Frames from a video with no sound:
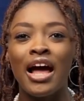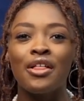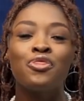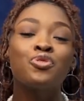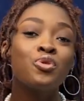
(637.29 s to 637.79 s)

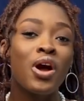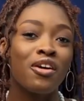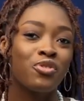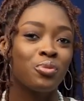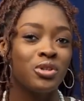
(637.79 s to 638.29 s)
And through
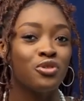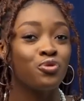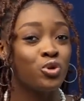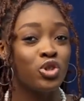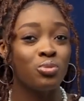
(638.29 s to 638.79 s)

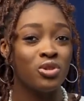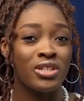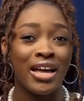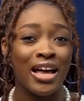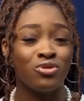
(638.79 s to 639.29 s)
Afrobeats, FUJI
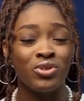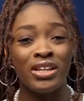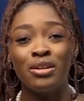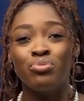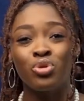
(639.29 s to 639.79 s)
music has
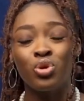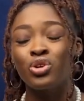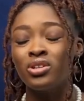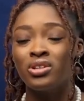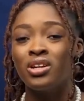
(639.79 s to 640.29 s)
really
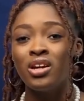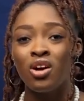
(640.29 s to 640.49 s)
broken